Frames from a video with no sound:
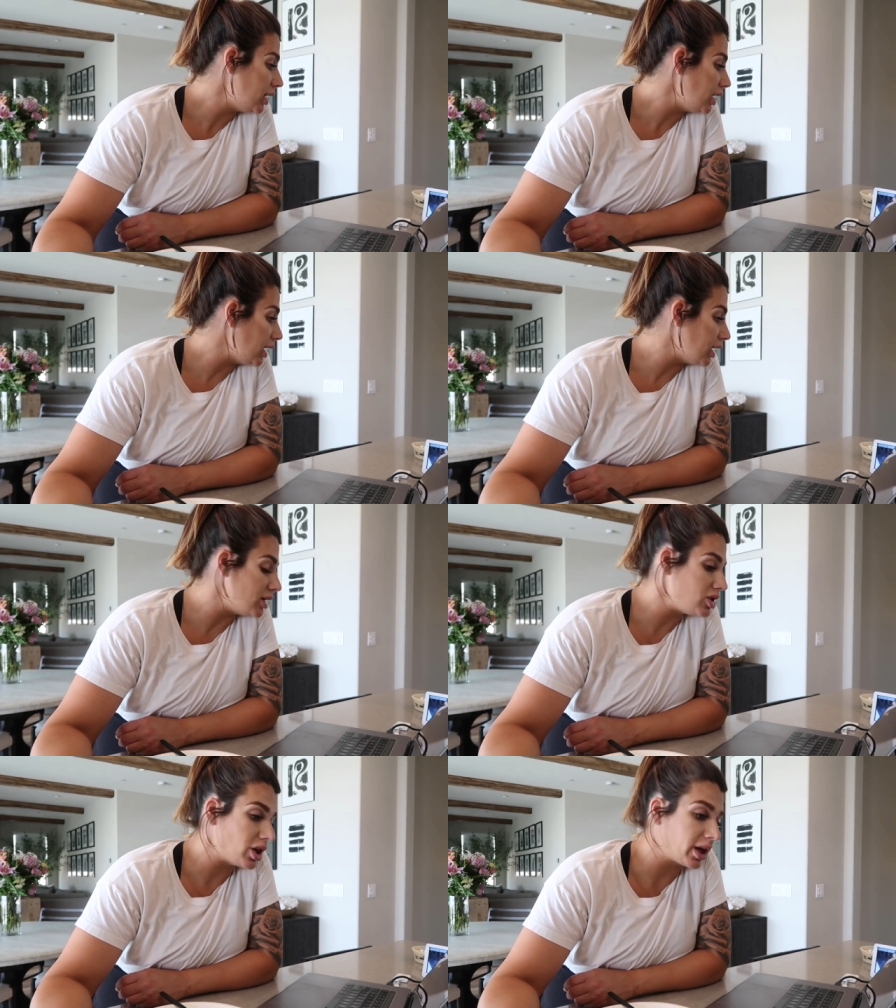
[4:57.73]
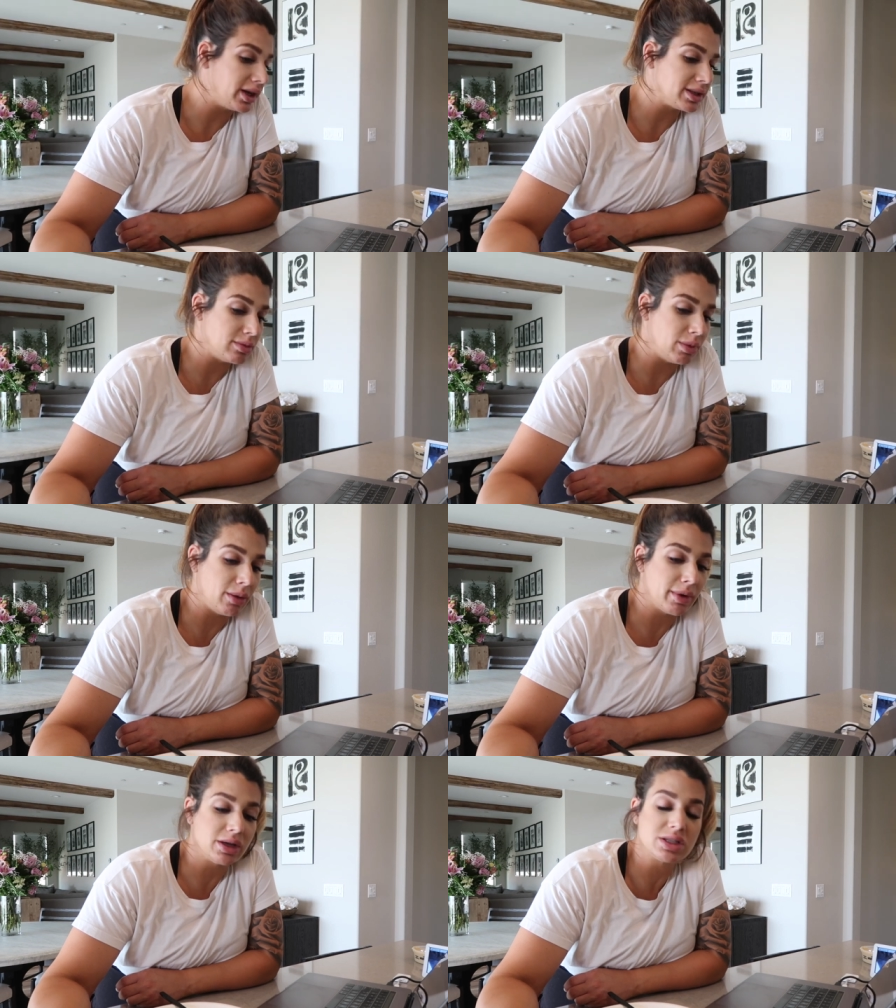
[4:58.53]
and checking some
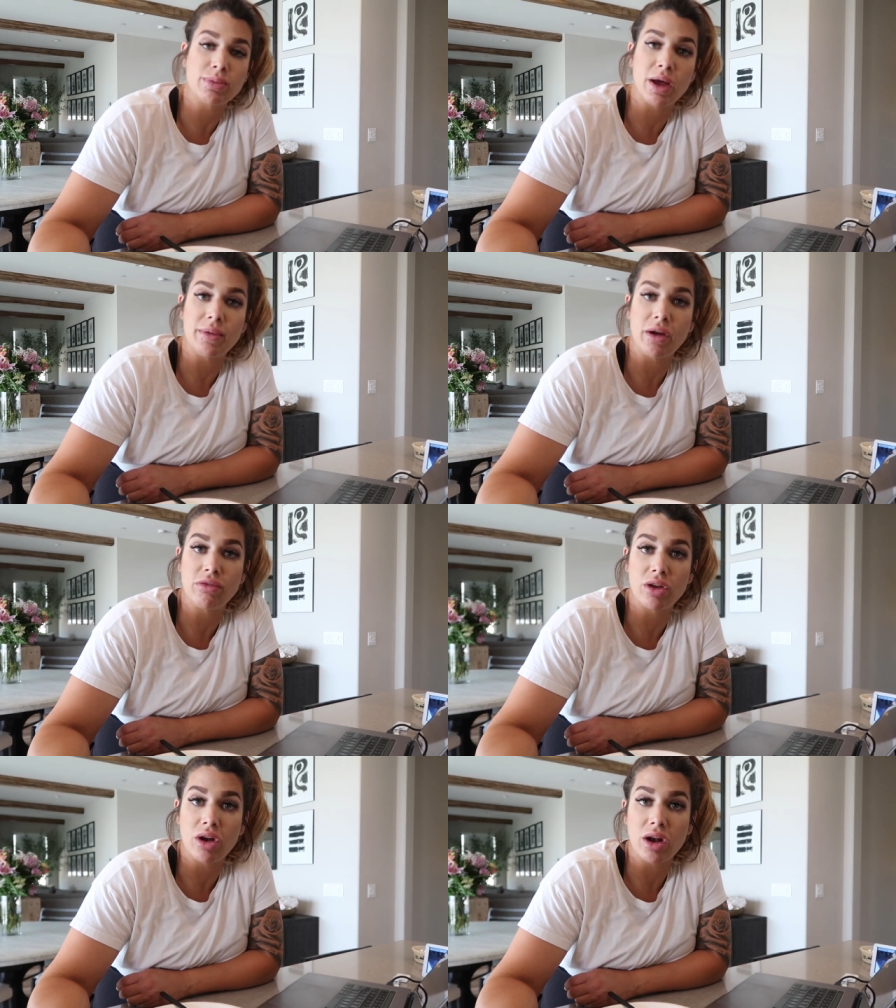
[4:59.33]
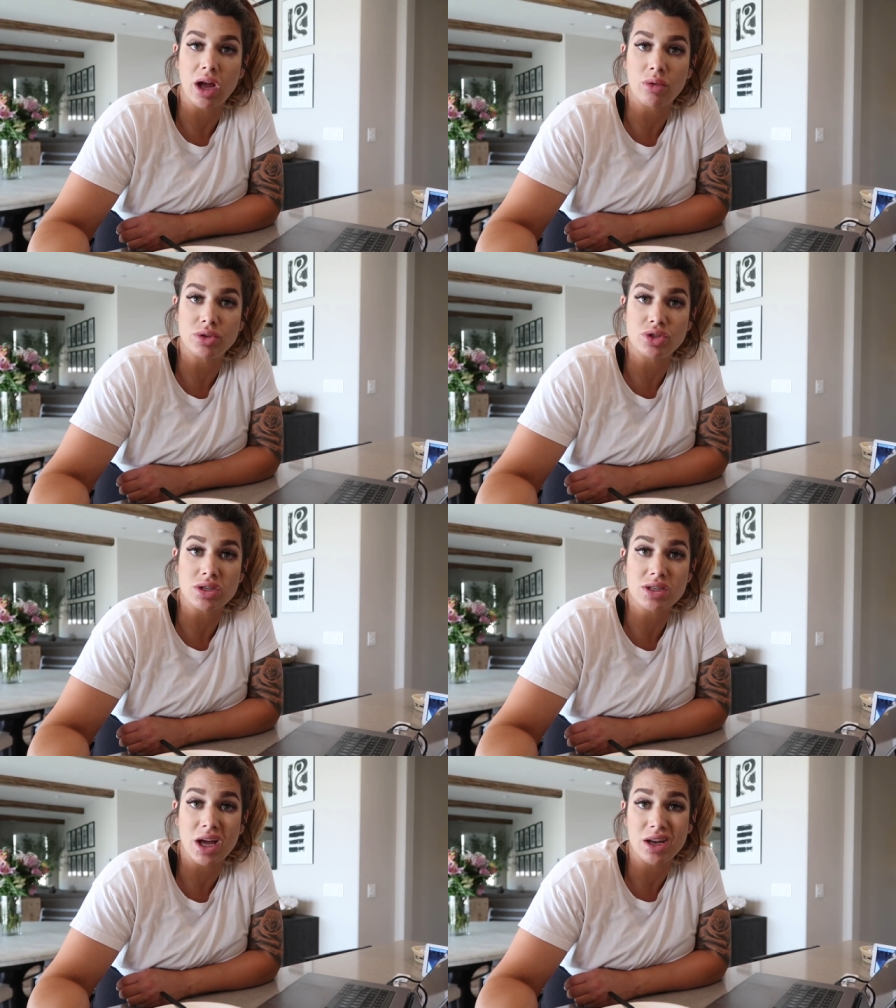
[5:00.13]
emails, but I figured I would
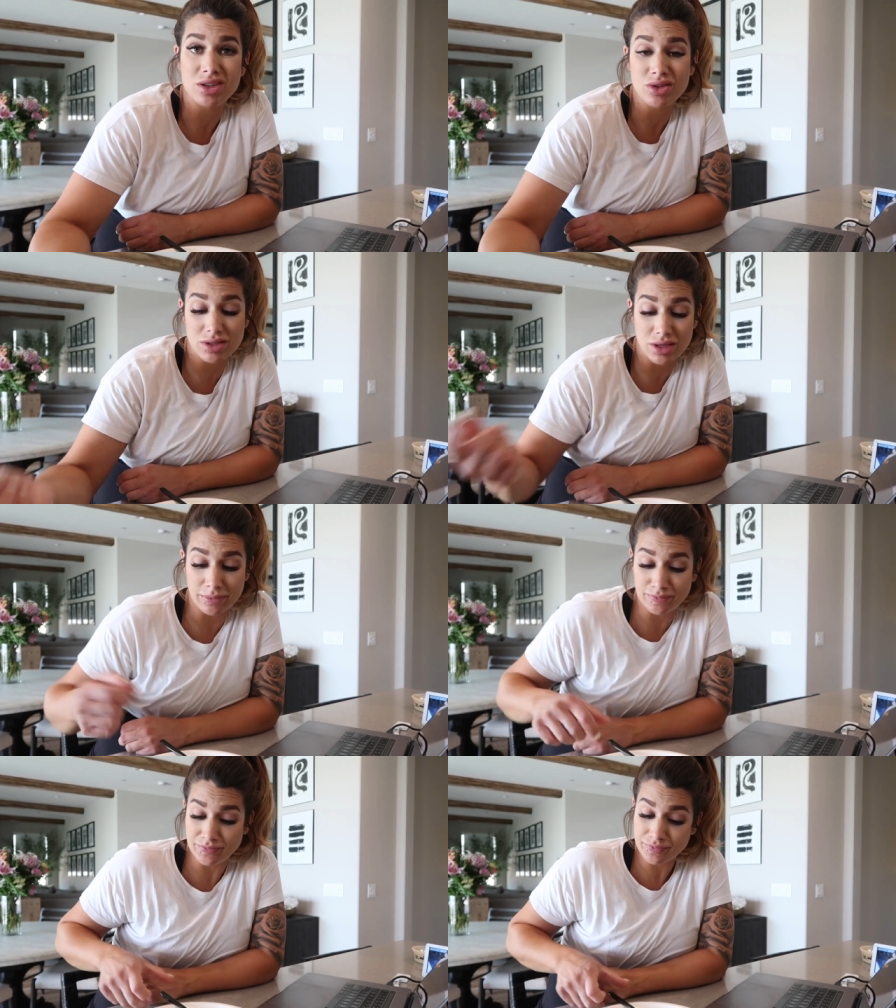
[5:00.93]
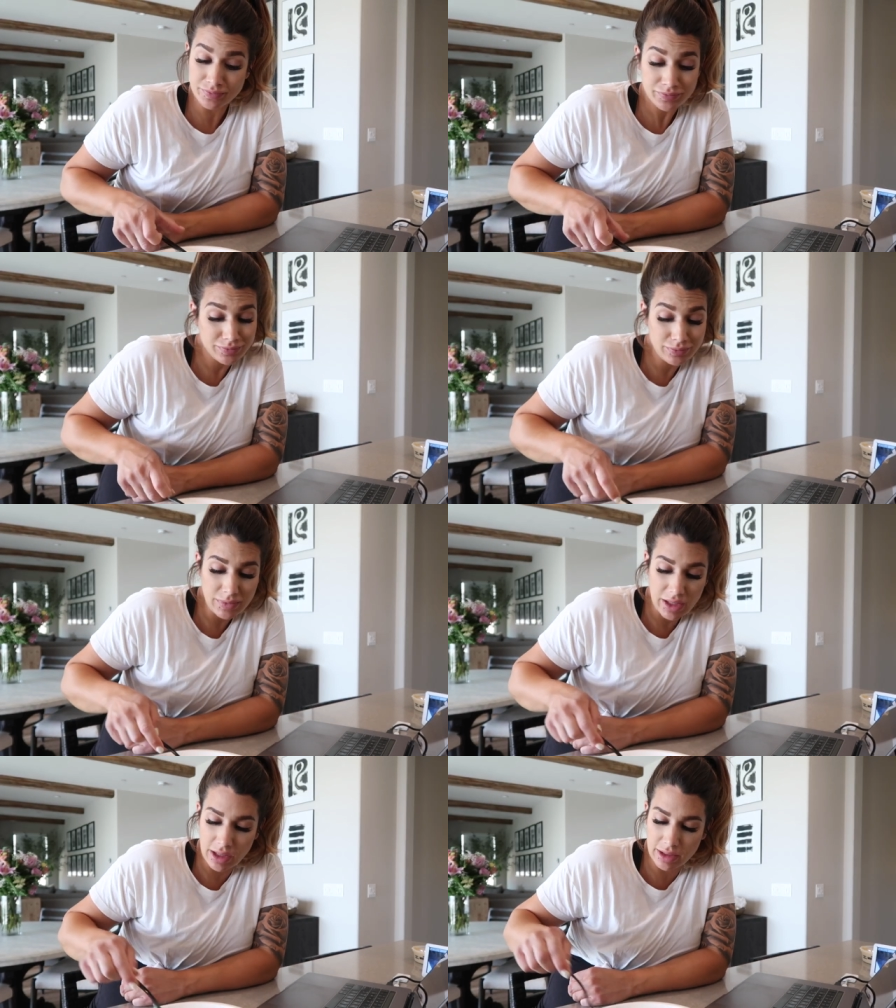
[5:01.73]
just kind of do some
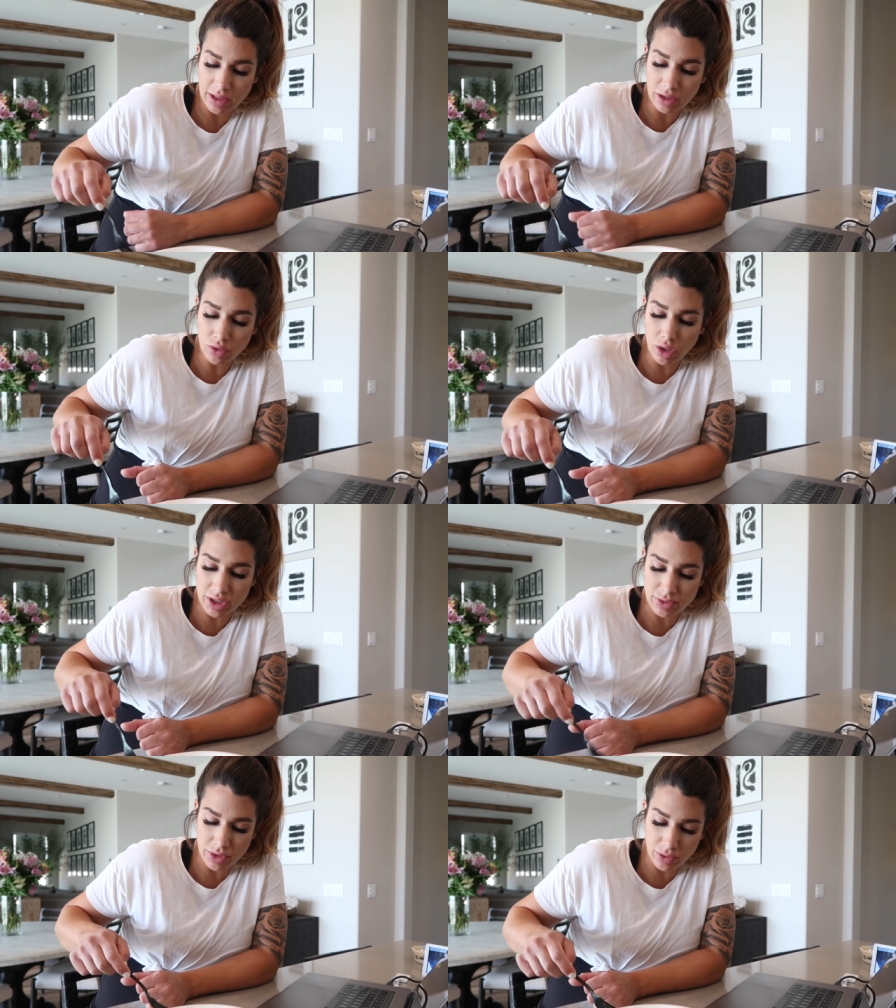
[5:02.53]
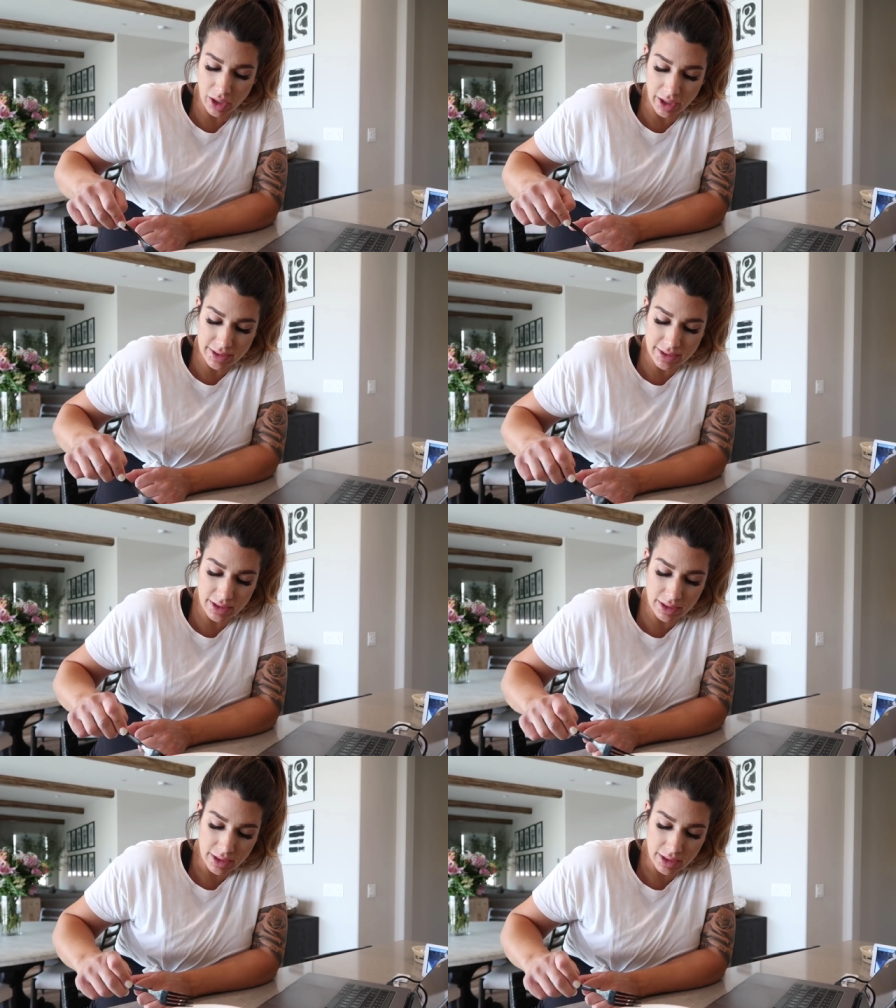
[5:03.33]
thank you cards with you guys.